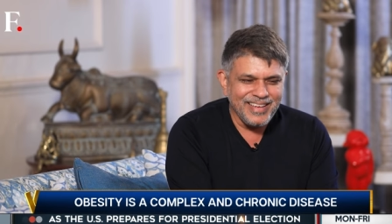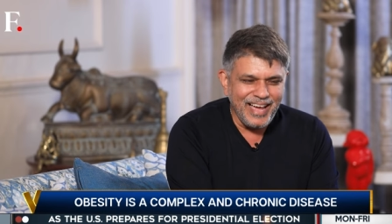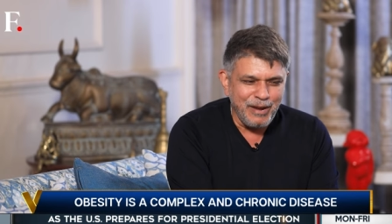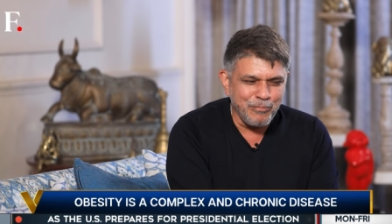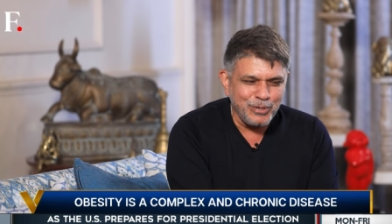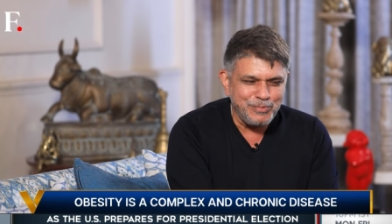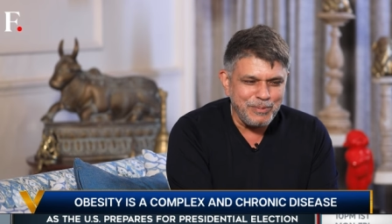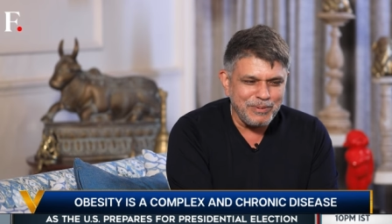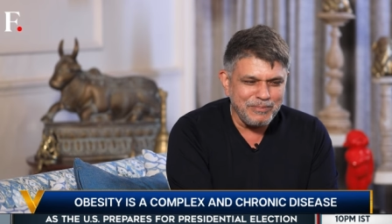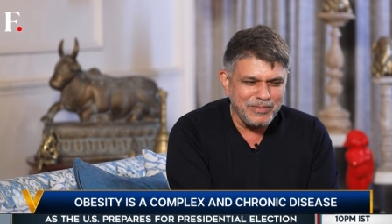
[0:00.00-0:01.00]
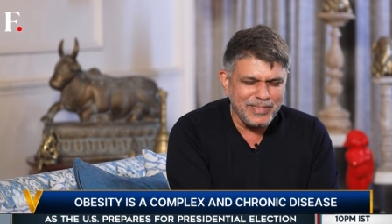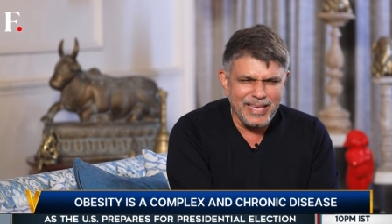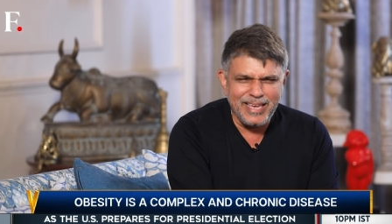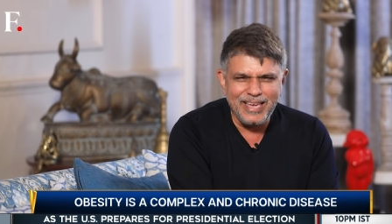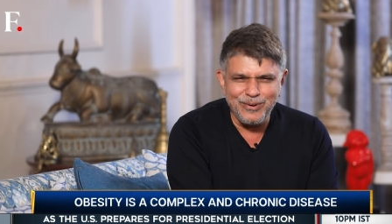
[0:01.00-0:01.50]
And most people will be
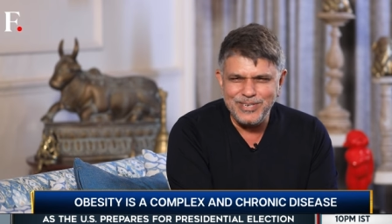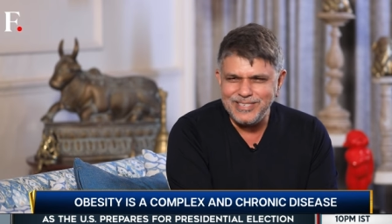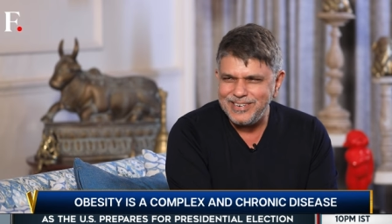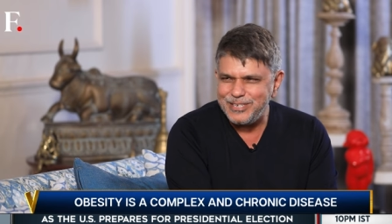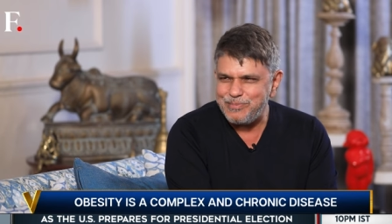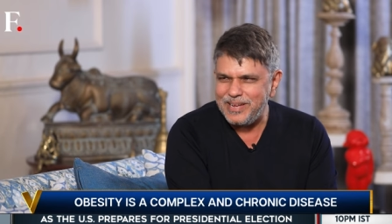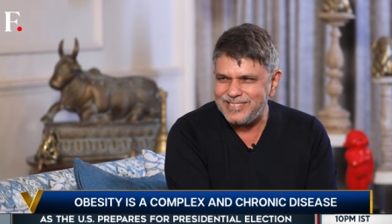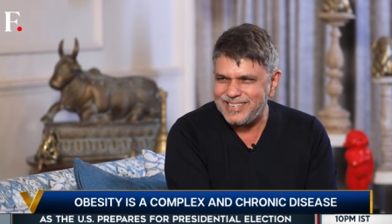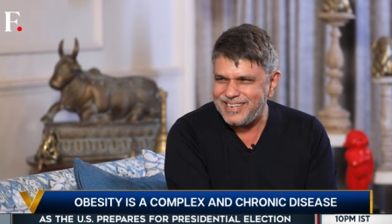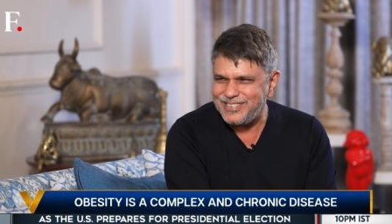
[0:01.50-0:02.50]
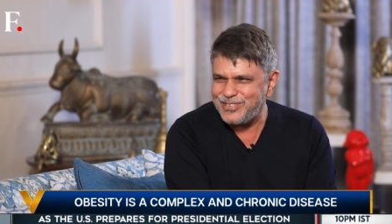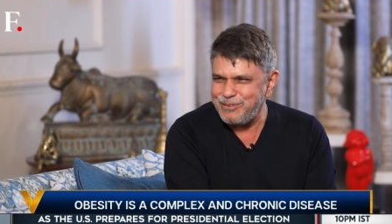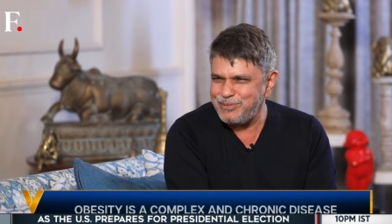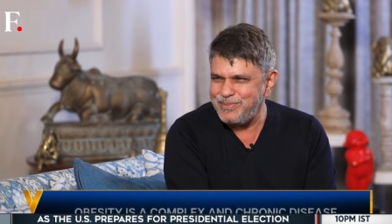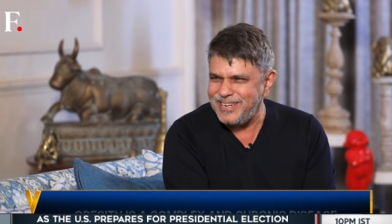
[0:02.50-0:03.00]
thinking, oh, he's a rich man's kid, so he
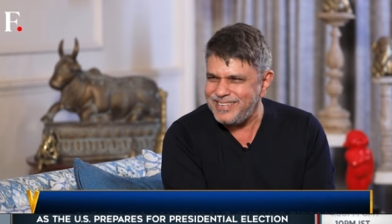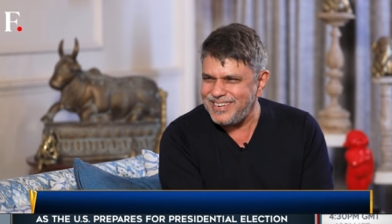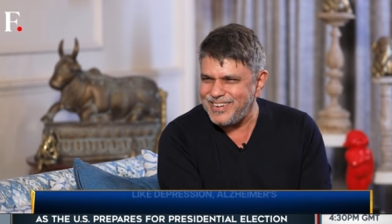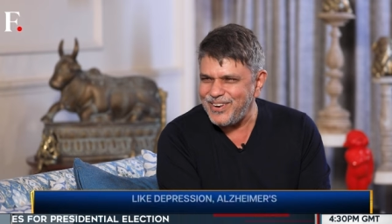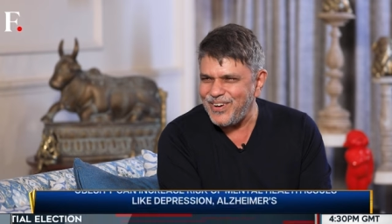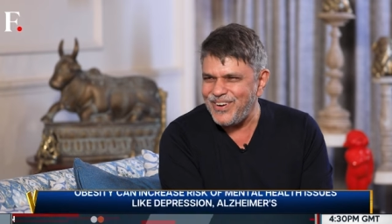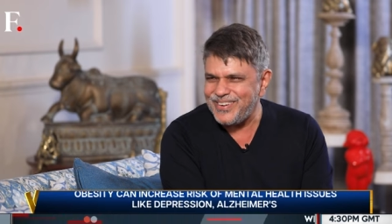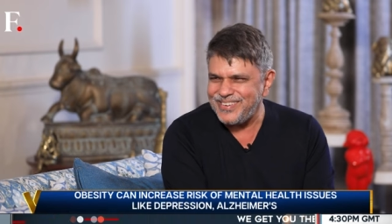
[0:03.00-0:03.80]
must be eating a lot,